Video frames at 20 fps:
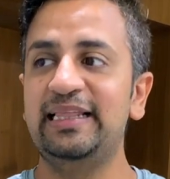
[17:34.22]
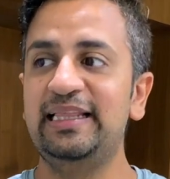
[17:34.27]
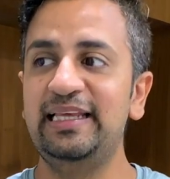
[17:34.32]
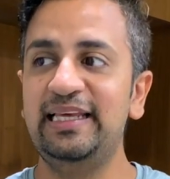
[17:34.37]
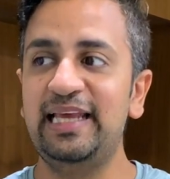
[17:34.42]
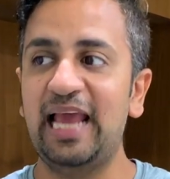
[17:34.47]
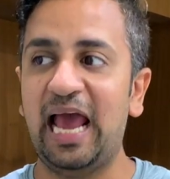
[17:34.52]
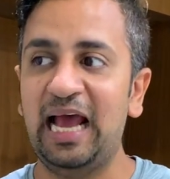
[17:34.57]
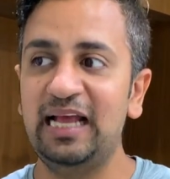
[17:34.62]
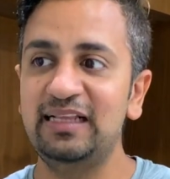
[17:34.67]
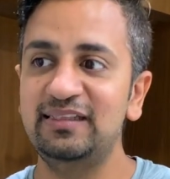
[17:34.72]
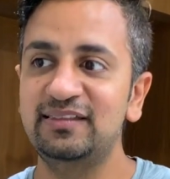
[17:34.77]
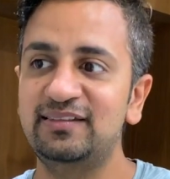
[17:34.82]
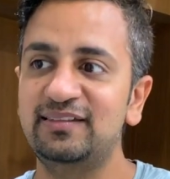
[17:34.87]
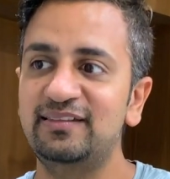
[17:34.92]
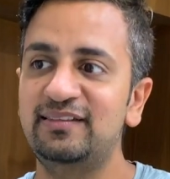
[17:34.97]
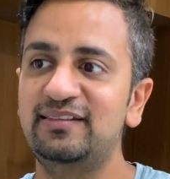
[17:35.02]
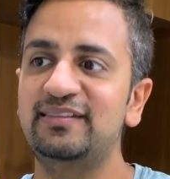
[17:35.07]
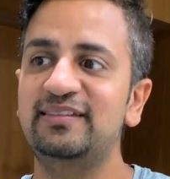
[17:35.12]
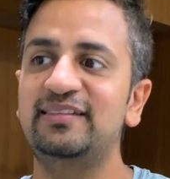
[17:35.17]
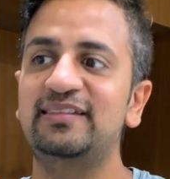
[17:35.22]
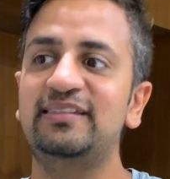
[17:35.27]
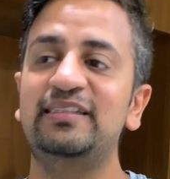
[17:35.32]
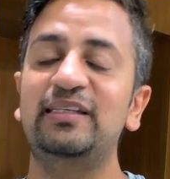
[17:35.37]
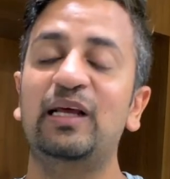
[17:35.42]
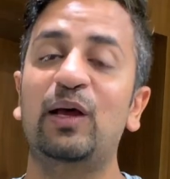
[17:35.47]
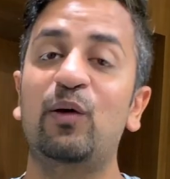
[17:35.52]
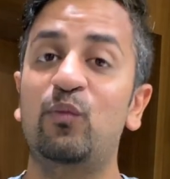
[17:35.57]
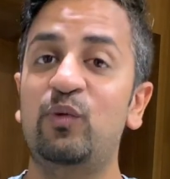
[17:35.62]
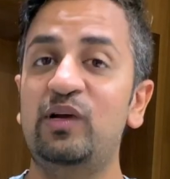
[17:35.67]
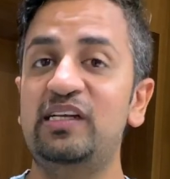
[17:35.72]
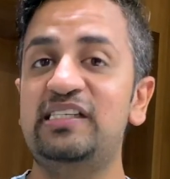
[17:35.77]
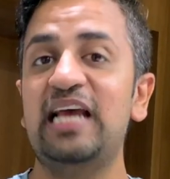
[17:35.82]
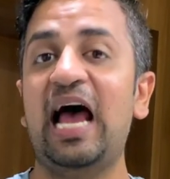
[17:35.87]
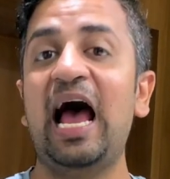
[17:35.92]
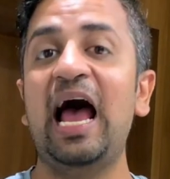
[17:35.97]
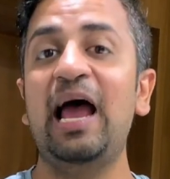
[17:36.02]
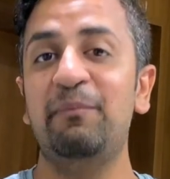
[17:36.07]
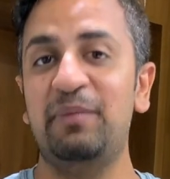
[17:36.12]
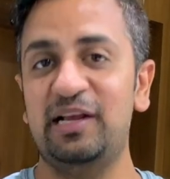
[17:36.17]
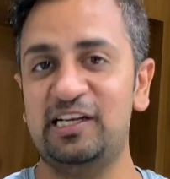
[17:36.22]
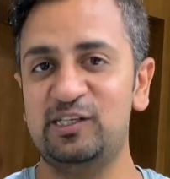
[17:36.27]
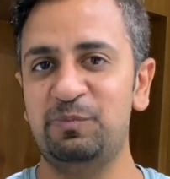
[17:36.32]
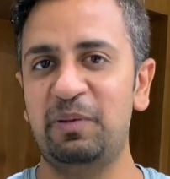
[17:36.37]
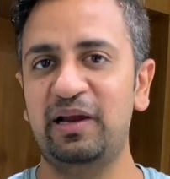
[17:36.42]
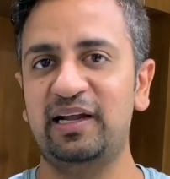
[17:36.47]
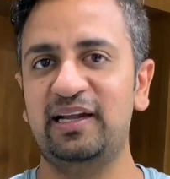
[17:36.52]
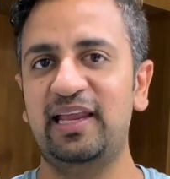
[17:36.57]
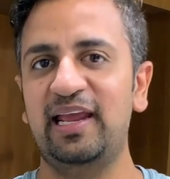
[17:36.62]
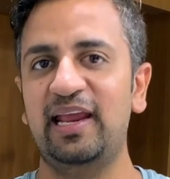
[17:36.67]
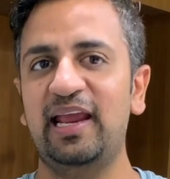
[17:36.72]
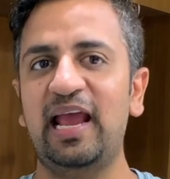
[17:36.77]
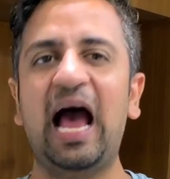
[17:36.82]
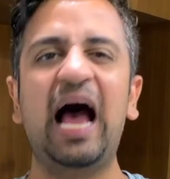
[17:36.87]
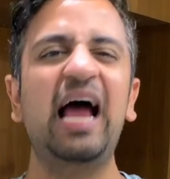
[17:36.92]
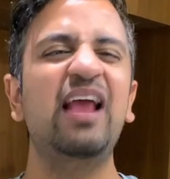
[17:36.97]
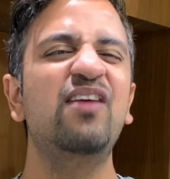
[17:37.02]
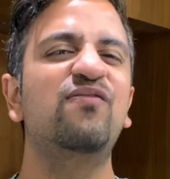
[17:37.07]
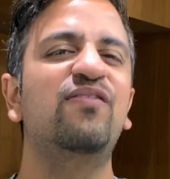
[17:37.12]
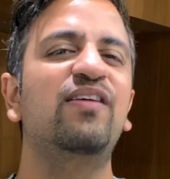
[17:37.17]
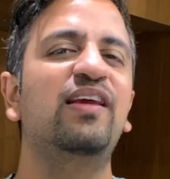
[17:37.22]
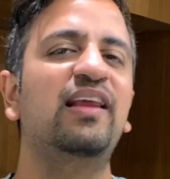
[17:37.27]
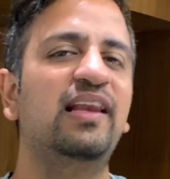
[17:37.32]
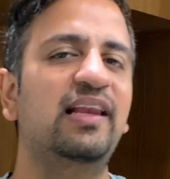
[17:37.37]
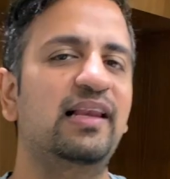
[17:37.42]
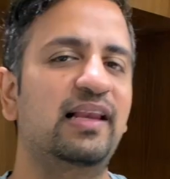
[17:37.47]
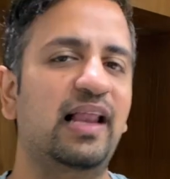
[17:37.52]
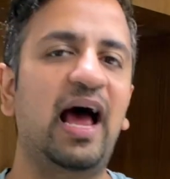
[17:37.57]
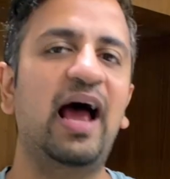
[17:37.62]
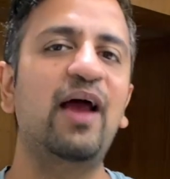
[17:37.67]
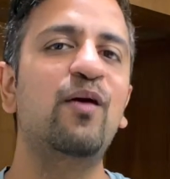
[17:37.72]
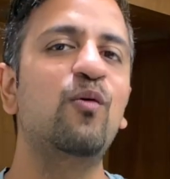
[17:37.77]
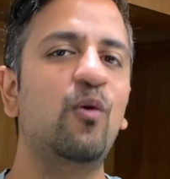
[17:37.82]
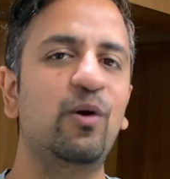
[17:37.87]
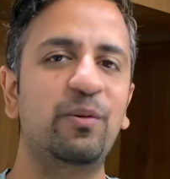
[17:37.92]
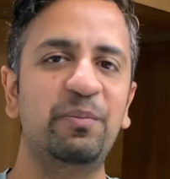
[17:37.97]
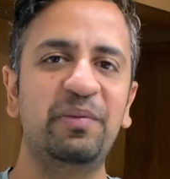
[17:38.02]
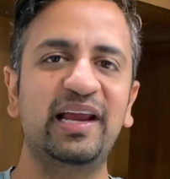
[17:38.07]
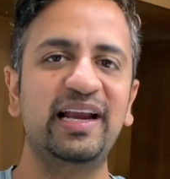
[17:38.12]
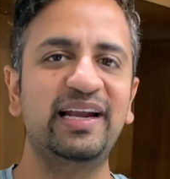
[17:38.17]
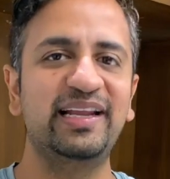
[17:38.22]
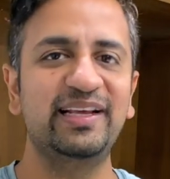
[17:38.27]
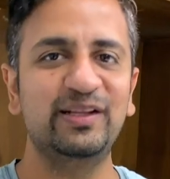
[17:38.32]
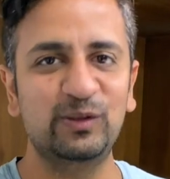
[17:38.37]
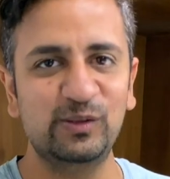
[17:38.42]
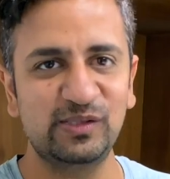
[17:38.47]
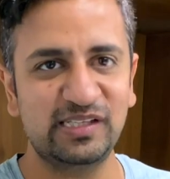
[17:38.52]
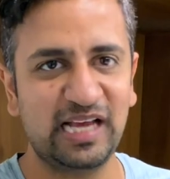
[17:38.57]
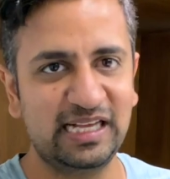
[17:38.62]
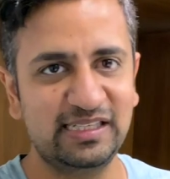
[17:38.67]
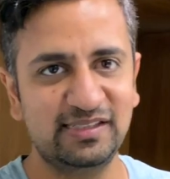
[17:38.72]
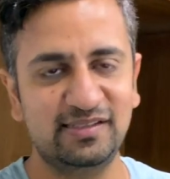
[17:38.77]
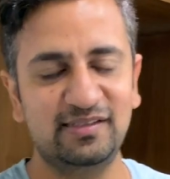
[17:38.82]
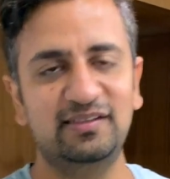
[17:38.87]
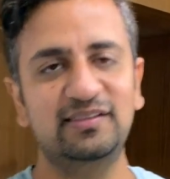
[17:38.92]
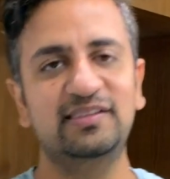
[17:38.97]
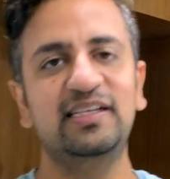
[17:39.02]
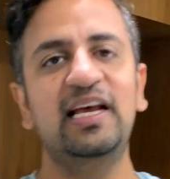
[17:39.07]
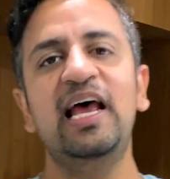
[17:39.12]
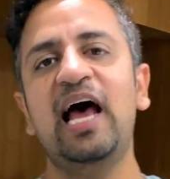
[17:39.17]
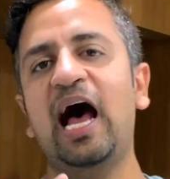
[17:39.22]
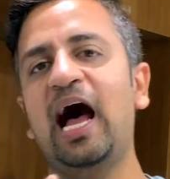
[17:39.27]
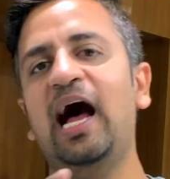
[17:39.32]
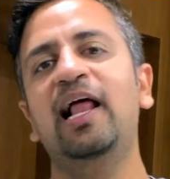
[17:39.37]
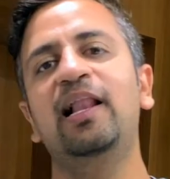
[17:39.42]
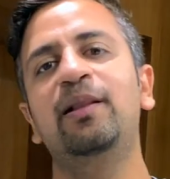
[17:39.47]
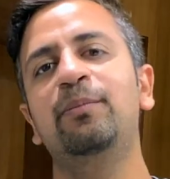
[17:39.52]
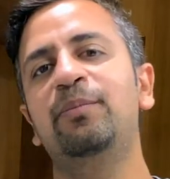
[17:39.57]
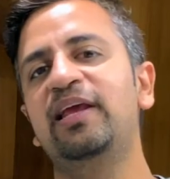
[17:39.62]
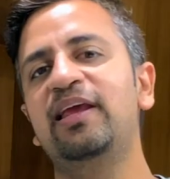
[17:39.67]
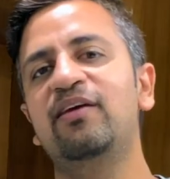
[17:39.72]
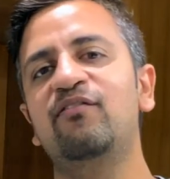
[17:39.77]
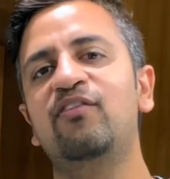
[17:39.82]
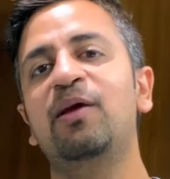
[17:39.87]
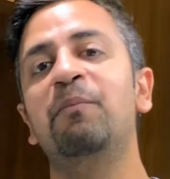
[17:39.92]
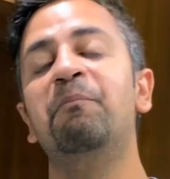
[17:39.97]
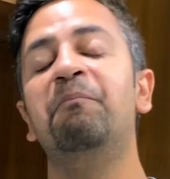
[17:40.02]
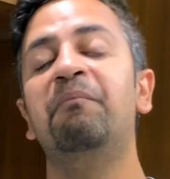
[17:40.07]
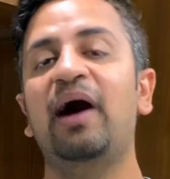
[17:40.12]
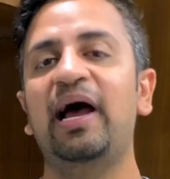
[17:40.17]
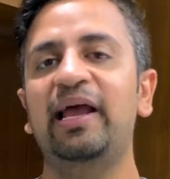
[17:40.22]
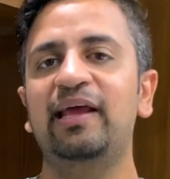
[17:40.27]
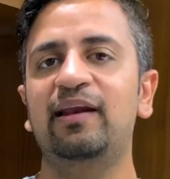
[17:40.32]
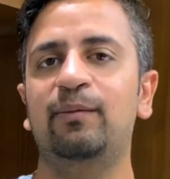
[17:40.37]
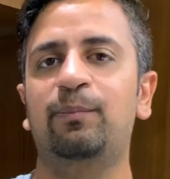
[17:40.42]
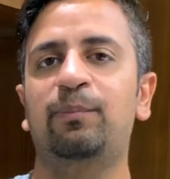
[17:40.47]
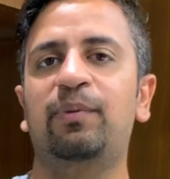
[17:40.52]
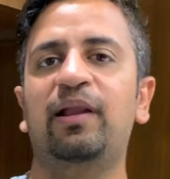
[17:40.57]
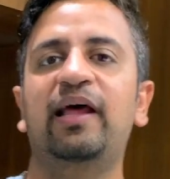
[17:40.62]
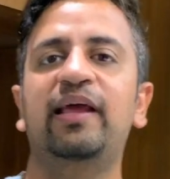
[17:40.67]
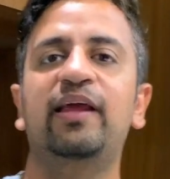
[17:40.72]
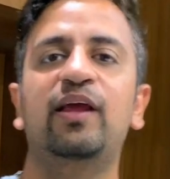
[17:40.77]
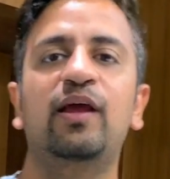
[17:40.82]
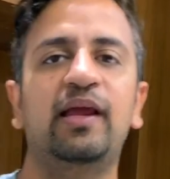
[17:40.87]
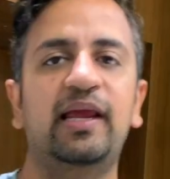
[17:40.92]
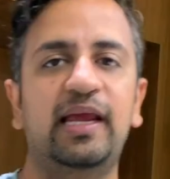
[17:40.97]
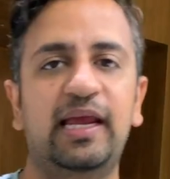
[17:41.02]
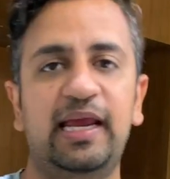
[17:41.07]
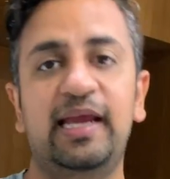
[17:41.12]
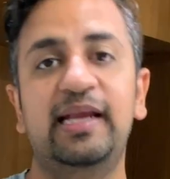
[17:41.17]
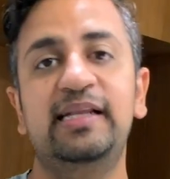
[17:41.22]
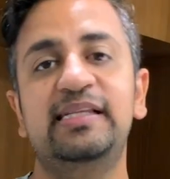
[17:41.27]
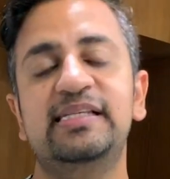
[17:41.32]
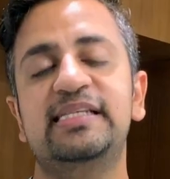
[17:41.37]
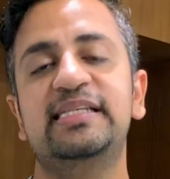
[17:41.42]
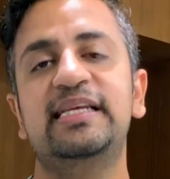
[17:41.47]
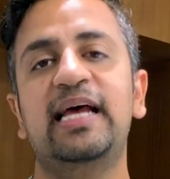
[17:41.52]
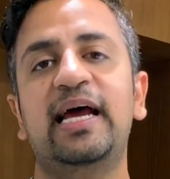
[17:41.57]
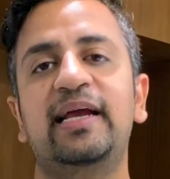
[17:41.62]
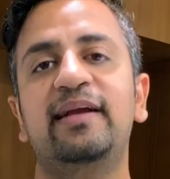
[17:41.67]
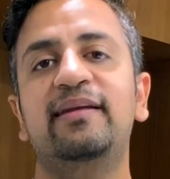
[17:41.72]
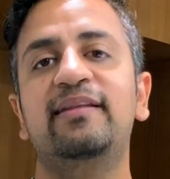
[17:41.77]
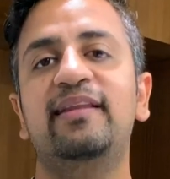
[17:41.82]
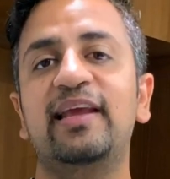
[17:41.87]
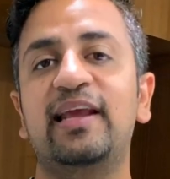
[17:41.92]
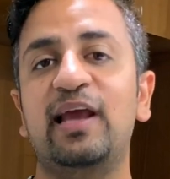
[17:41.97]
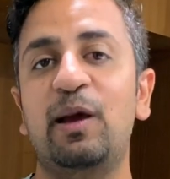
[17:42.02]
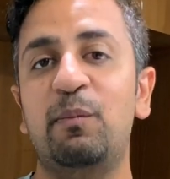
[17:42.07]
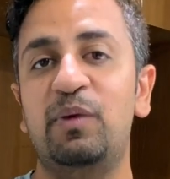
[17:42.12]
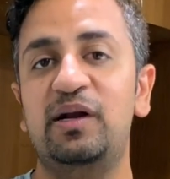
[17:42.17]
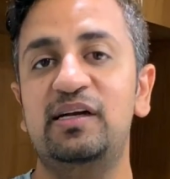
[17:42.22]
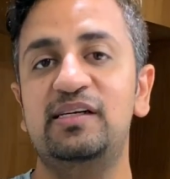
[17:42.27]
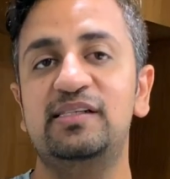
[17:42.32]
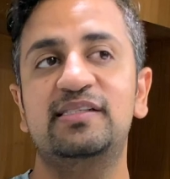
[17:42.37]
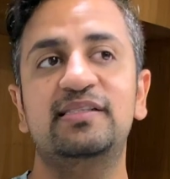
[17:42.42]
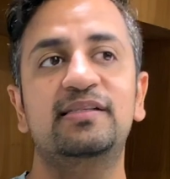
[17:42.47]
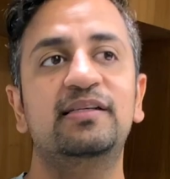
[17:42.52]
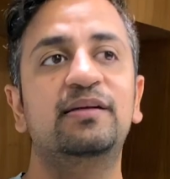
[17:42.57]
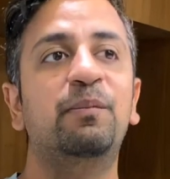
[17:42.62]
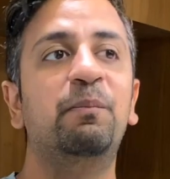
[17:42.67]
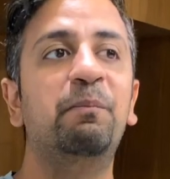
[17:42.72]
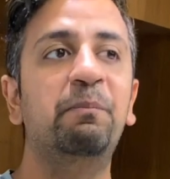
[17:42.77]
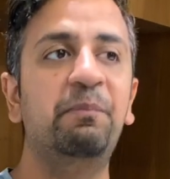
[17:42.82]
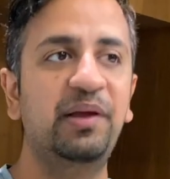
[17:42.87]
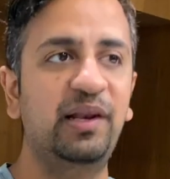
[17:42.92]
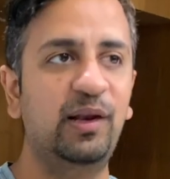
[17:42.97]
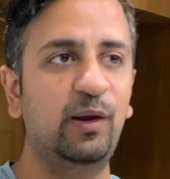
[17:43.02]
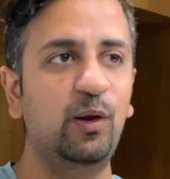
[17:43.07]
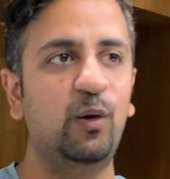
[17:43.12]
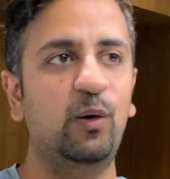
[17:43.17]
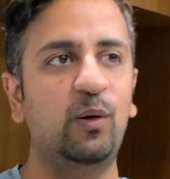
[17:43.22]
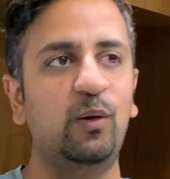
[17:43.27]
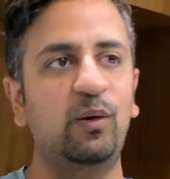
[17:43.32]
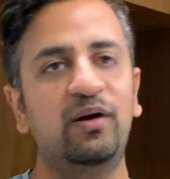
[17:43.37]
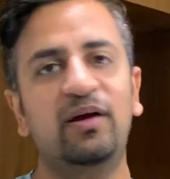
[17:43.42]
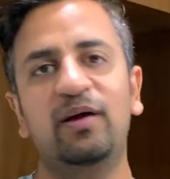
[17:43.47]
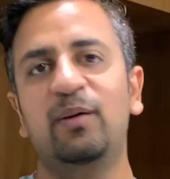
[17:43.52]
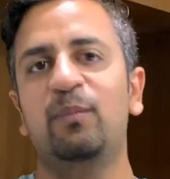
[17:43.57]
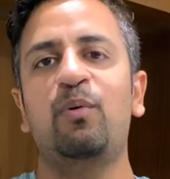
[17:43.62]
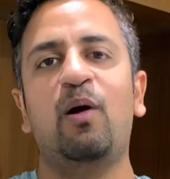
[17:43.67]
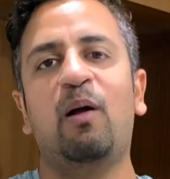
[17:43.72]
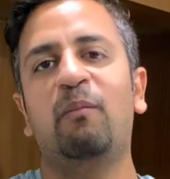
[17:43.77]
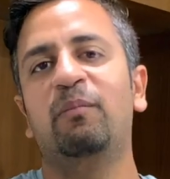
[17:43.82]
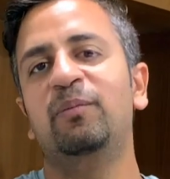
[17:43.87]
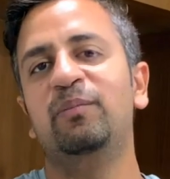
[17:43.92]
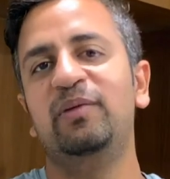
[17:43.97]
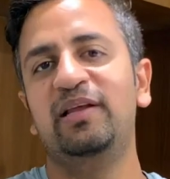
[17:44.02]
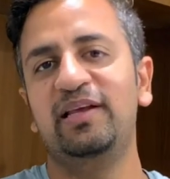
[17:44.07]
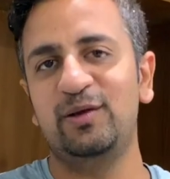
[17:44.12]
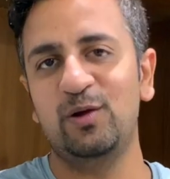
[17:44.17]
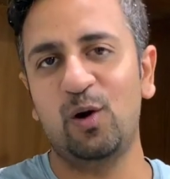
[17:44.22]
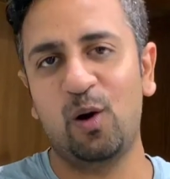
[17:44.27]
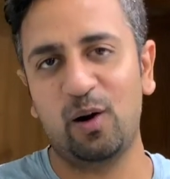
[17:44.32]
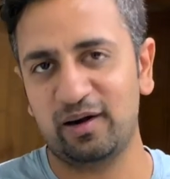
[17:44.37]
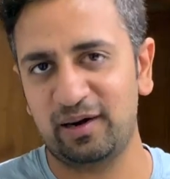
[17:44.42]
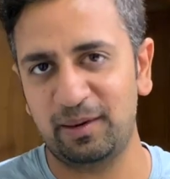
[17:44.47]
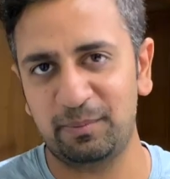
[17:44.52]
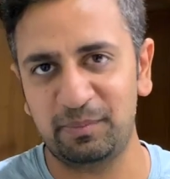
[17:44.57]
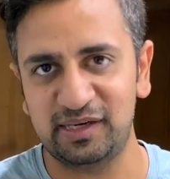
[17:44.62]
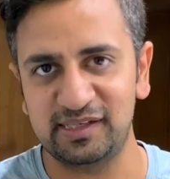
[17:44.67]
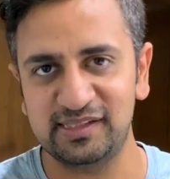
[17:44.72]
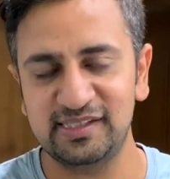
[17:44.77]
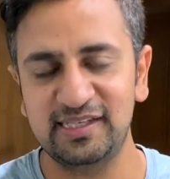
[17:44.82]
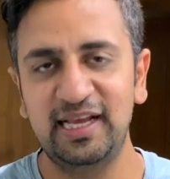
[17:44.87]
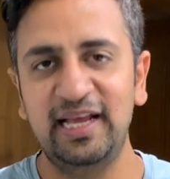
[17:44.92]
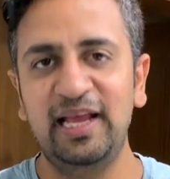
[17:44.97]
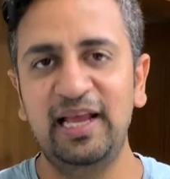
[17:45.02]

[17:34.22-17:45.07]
the answers which I am expecting, I feel I won't be getting those answers. I'll be giving my reply inside the comments below, probably your comments.